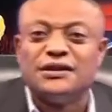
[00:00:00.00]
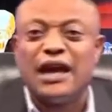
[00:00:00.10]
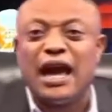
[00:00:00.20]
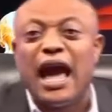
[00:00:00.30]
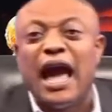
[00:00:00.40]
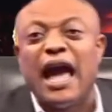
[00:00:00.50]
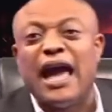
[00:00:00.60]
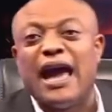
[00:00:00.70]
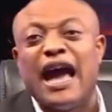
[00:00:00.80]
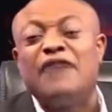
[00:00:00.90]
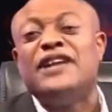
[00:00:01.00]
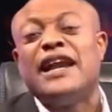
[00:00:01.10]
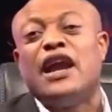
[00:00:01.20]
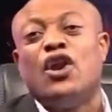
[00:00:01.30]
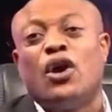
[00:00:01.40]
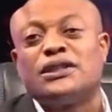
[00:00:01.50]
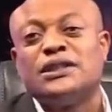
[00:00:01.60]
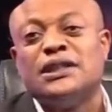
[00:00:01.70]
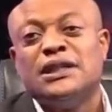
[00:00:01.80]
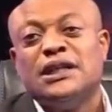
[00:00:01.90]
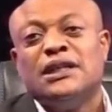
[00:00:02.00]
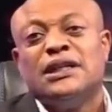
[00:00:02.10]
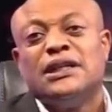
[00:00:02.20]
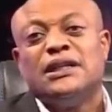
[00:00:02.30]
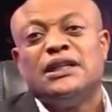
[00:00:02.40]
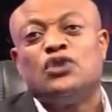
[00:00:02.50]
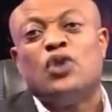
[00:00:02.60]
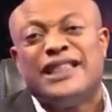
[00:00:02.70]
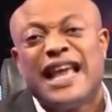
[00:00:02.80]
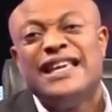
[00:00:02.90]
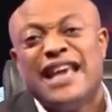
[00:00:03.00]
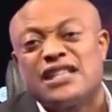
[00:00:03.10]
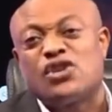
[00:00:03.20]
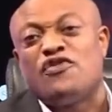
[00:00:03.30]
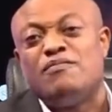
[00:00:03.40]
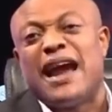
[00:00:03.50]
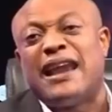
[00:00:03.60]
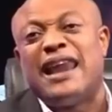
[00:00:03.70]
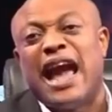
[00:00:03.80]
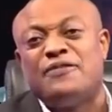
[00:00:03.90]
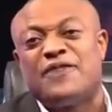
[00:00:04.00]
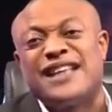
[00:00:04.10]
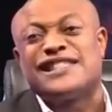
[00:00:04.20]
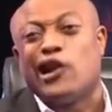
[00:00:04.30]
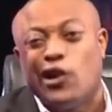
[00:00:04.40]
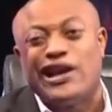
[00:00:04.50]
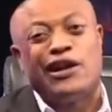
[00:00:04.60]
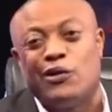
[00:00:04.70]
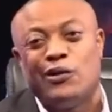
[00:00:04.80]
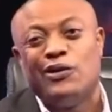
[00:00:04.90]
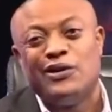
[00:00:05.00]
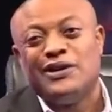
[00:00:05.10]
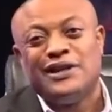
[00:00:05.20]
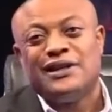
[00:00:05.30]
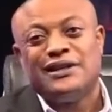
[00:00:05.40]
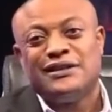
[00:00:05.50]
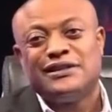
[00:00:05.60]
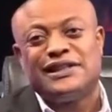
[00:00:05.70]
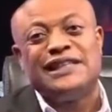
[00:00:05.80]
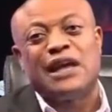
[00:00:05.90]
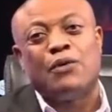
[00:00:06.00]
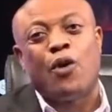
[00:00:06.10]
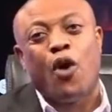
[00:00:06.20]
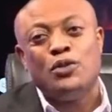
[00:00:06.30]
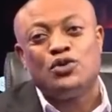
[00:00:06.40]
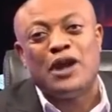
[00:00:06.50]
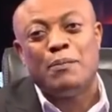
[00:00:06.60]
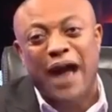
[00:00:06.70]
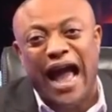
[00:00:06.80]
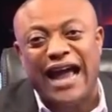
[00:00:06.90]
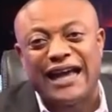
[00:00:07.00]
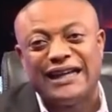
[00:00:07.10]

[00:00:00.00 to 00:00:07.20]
I've done a lot. 20 years of my life as a lawyer since I was coming to the bar.